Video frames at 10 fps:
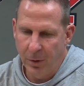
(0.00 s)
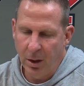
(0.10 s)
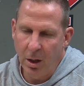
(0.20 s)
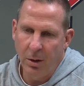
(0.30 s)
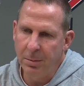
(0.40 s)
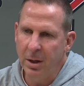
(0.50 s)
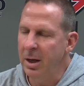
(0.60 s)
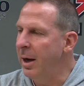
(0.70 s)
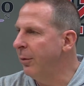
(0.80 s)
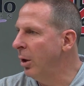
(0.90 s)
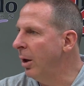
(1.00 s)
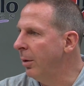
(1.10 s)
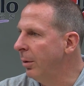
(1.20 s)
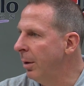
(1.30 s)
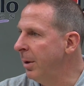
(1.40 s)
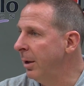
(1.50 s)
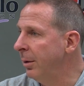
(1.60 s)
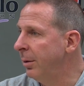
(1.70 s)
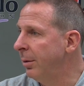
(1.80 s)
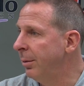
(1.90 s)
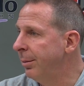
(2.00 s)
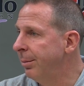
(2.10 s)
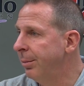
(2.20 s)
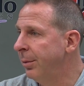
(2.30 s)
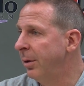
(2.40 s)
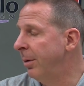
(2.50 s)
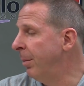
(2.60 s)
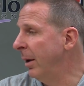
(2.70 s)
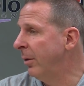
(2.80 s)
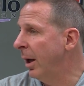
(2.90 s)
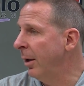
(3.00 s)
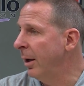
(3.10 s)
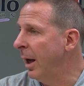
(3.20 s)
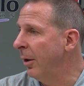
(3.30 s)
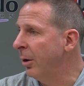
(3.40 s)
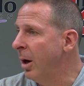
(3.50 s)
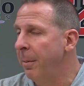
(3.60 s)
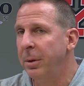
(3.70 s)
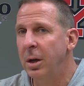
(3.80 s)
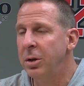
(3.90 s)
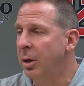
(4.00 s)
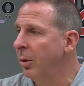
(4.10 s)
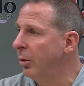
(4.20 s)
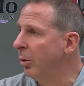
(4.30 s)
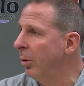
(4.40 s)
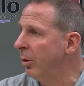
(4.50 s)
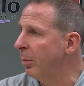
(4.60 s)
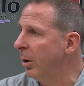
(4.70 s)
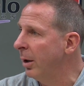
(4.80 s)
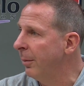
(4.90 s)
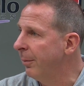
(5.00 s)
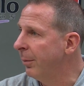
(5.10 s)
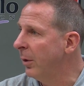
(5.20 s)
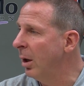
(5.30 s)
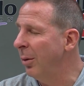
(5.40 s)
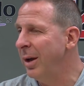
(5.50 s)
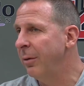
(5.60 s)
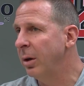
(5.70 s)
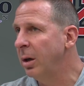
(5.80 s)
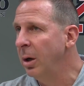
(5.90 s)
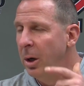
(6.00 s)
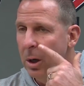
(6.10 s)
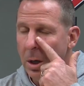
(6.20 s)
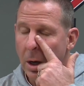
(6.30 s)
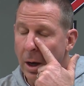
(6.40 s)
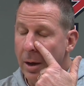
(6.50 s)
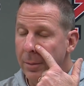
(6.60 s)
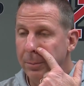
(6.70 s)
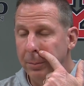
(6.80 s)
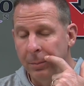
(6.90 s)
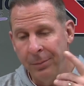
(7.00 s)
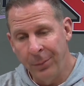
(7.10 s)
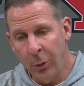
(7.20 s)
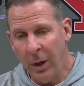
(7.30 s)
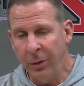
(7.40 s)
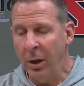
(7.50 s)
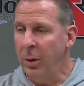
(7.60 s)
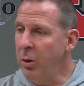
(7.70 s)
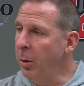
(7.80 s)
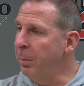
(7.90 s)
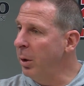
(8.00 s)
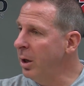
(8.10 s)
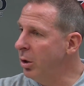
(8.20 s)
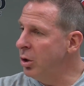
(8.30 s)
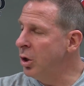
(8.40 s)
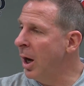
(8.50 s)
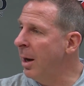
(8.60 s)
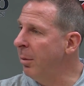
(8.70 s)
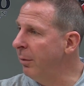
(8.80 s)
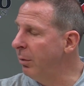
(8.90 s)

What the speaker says: you know, but you never know. I mean, it depends how the competition goes through the spring. Now we have I think we do a pretty good job